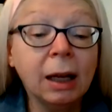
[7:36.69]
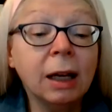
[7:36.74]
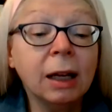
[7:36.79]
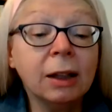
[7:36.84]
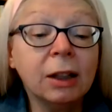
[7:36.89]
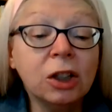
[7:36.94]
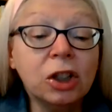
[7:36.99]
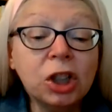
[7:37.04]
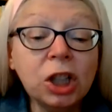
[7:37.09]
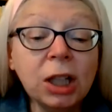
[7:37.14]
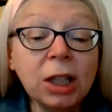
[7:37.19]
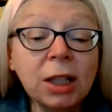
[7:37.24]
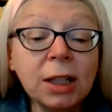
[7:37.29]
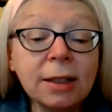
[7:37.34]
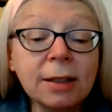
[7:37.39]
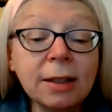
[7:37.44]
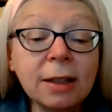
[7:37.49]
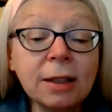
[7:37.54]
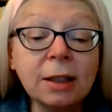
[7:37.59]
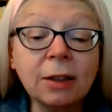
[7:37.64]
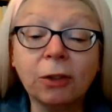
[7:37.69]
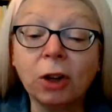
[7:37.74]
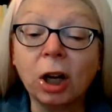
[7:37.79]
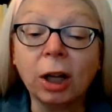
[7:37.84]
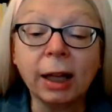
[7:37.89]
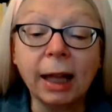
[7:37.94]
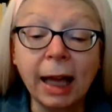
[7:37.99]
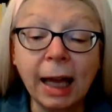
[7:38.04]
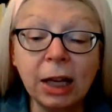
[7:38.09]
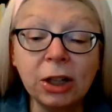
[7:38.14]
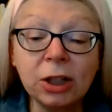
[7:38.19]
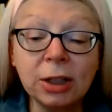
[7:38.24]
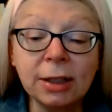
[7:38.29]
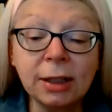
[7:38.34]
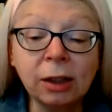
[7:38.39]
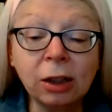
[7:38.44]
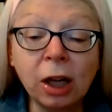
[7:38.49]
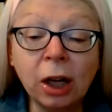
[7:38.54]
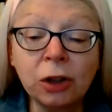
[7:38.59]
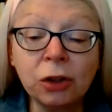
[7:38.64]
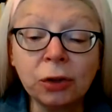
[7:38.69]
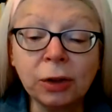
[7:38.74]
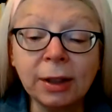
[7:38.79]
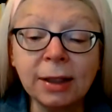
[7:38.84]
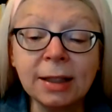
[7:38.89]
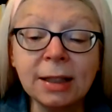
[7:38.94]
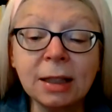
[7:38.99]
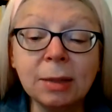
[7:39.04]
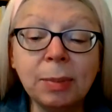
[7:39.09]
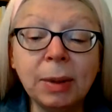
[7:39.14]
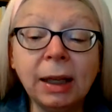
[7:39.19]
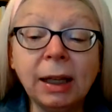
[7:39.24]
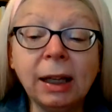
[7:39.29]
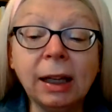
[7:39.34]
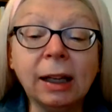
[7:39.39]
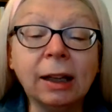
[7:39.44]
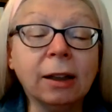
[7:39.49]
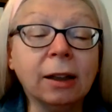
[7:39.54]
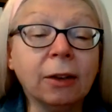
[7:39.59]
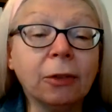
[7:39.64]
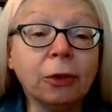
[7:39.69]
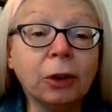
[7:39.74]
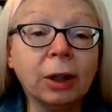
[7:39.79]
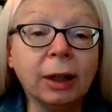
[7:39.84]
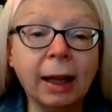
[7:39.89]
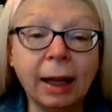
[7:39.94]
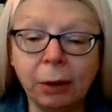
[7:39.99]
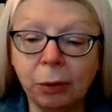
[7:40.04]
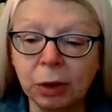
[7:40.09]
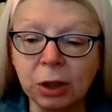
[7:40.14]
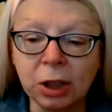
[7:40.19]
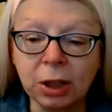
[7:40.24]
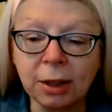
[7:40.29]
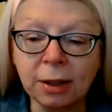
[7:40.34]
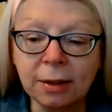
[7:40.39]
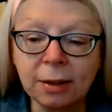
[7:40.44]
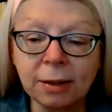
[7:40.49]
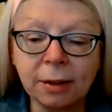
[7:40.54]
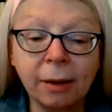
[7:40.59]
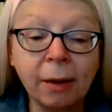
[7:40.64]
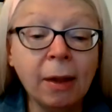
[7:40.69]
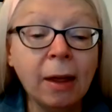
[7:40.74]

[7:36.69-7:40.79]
The geniuses of all ages and countries speak in different languages,